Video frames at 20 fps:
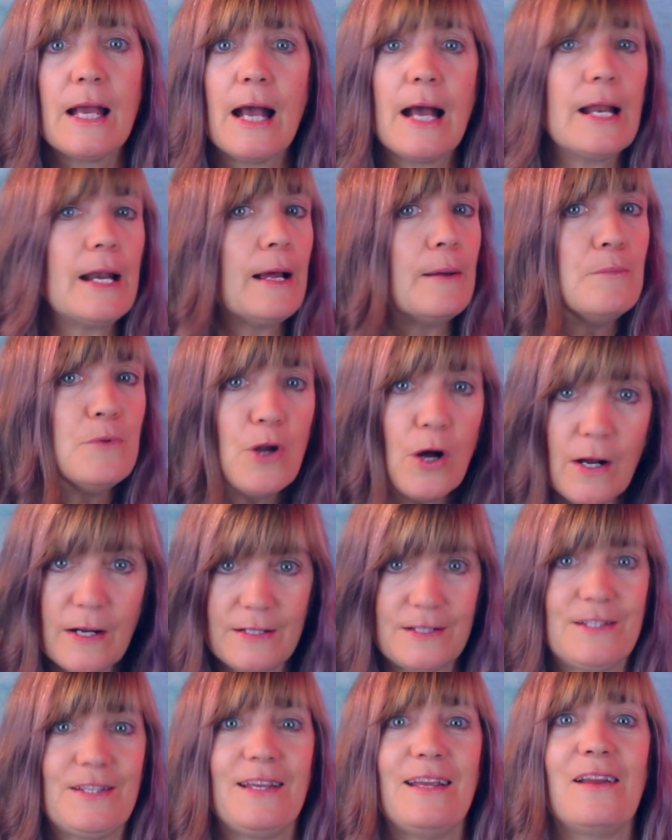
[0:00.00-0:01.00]
And I'm
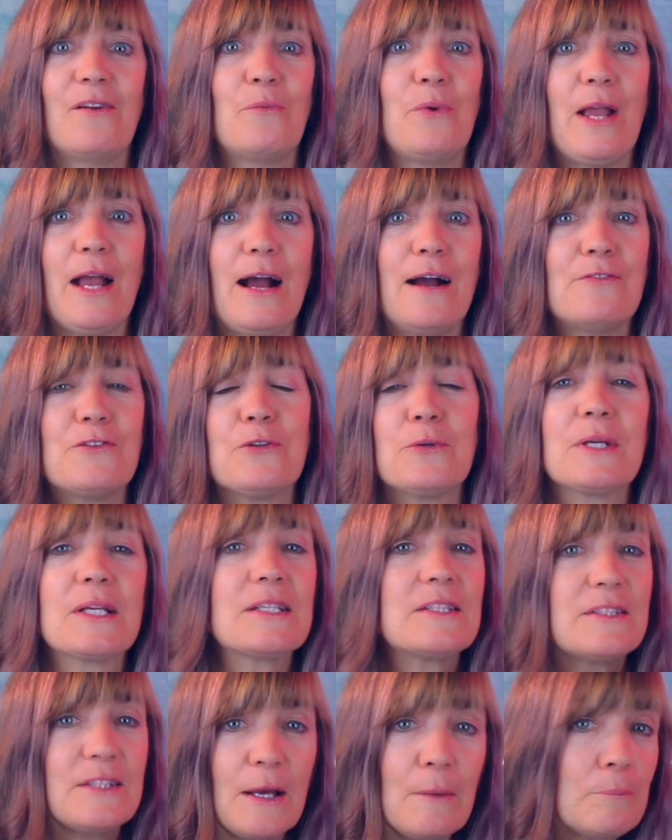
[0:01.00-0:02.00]
not saying we have to
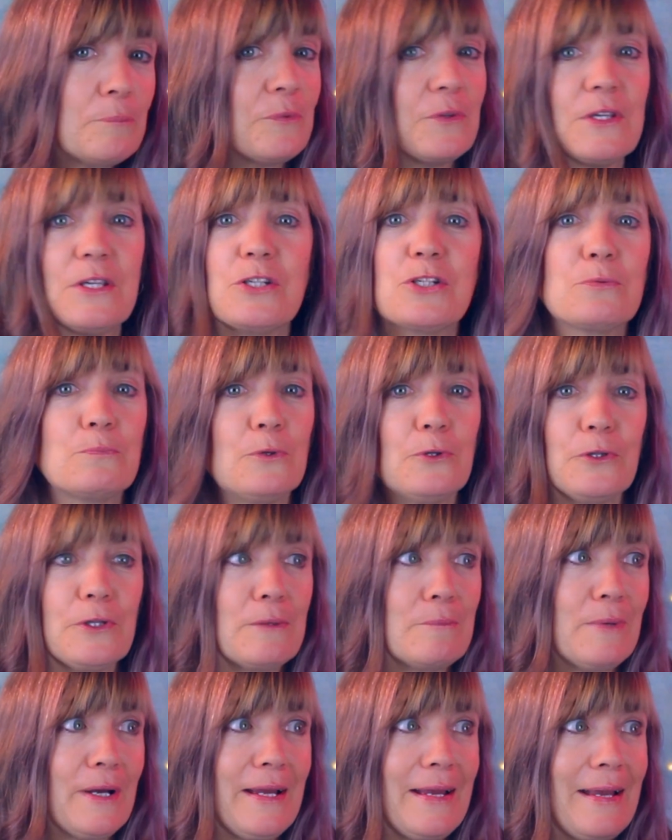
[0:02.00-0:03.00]
accept leash
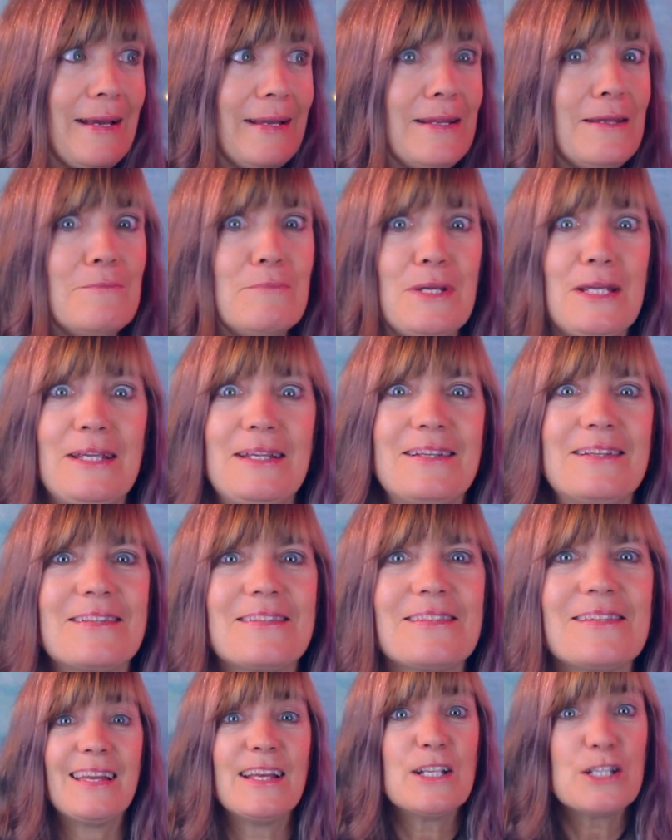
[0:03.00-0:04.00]
pulling by any
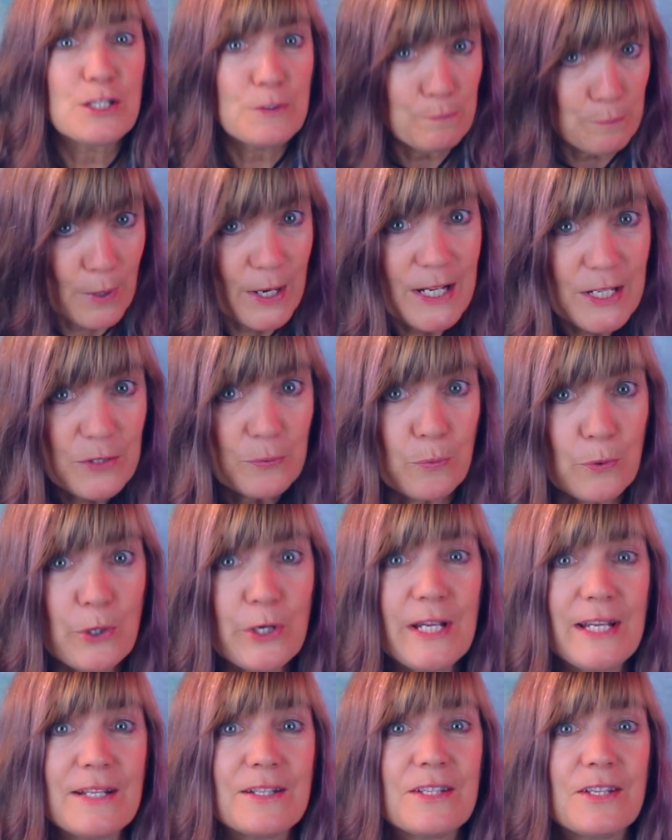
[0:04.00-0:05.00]
means. In Sprite's
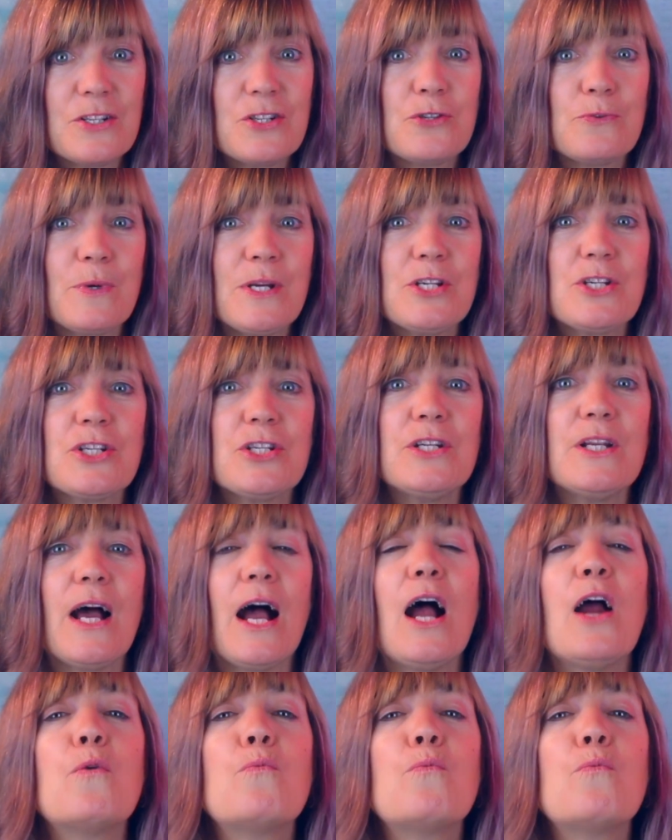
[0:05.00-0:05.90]
working situation, I